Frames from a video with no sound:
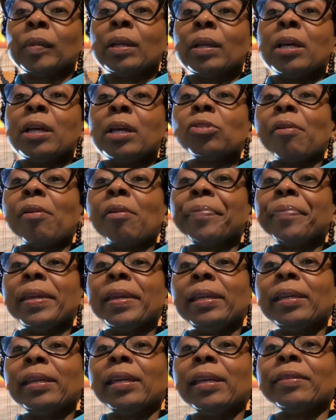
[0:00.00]
So I'm
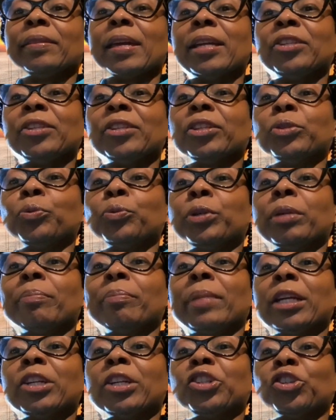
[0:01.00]
thinking they just want to
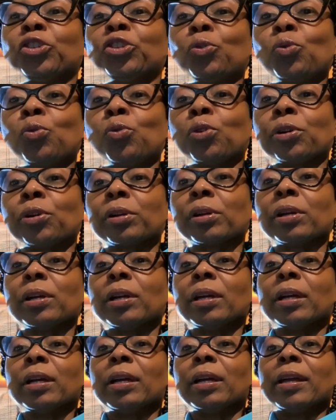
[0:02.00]
make sure
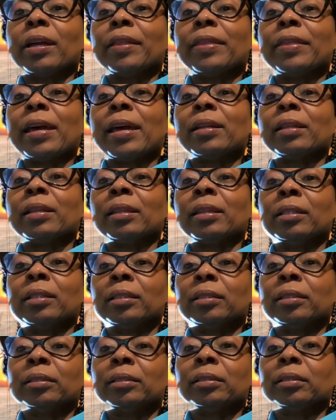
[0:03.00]
that
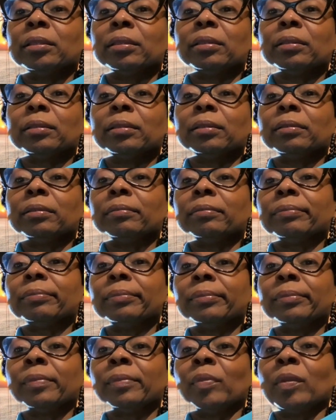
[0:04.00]

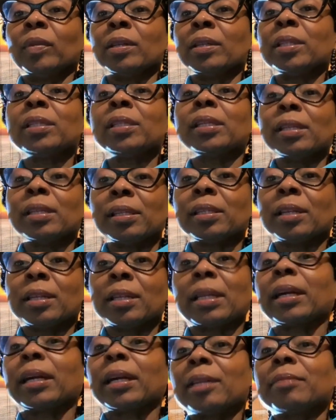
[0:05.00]
the cyst, because
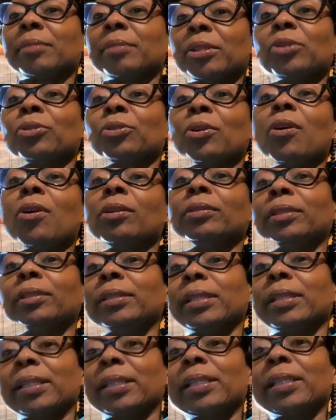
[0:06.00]
I kept still calling it
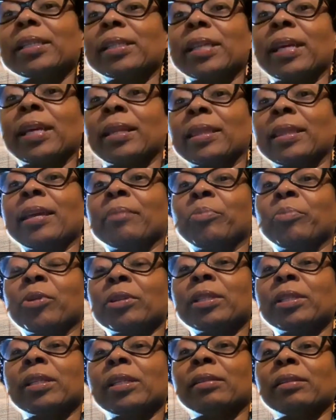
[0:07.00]
a cyst at that
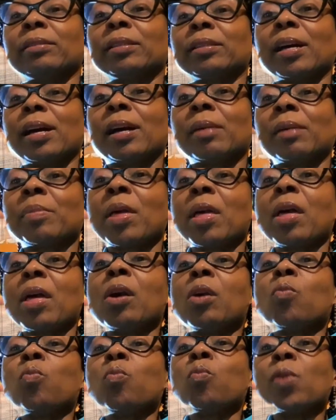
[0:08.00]
particular time,
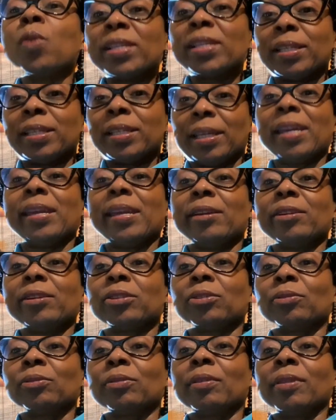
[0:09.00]
wasn't cancer.